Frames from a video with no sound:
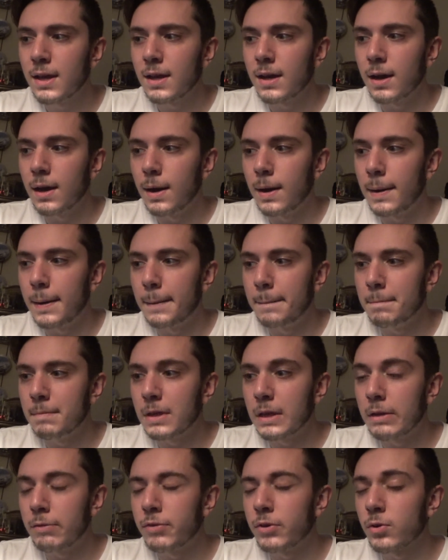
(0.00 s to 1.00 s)
Um,
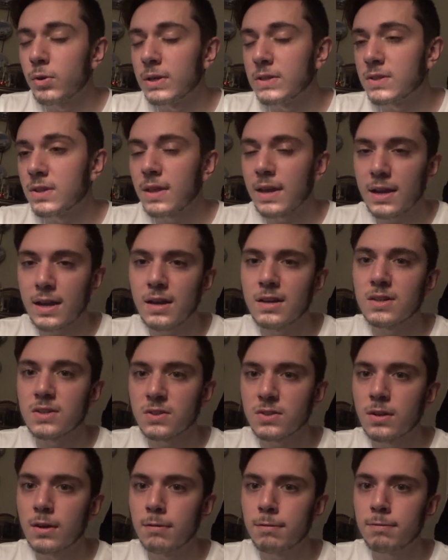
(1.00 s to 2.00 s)
if you're into that kind of
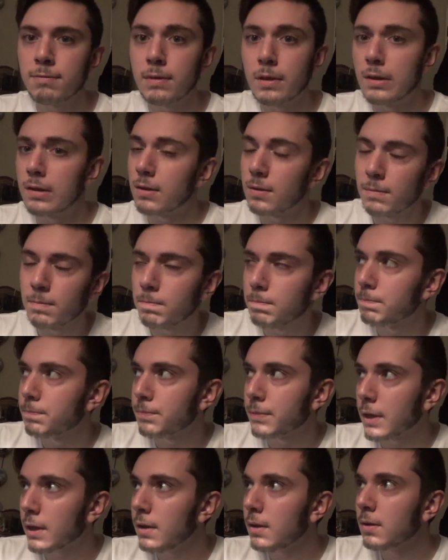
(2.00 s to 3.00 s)
stuff, then
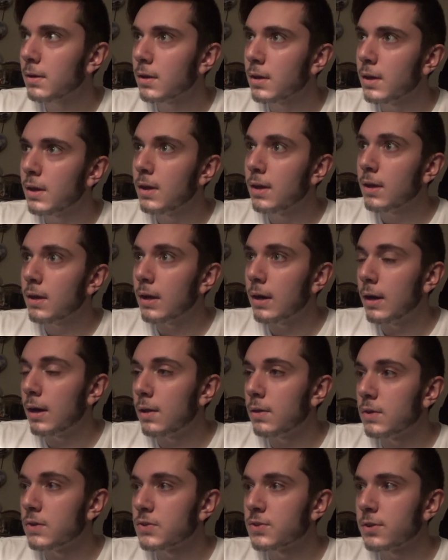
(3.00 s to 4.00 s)
hey, uh,
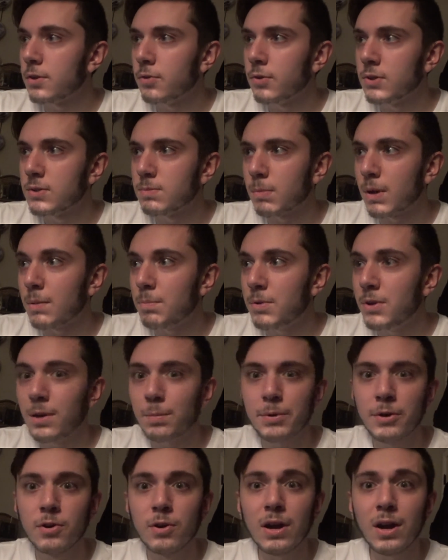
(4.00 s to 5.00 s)
this series might be
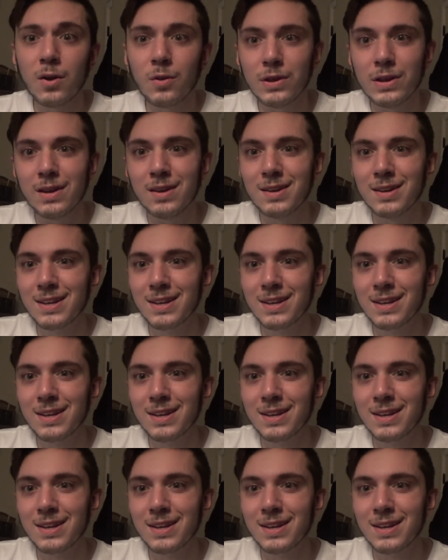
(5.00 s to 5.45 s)
up your alley.